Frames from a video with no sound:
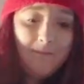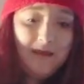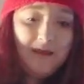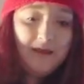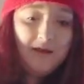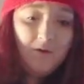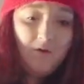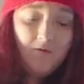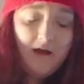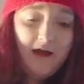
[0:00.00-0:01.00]
painting
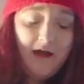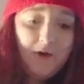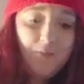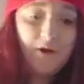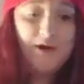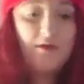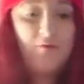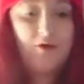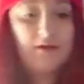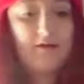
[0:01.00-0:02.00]
over how pretty the
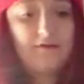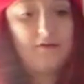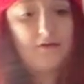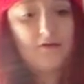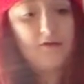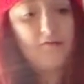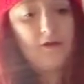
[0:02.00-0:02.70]
wood is and stuff.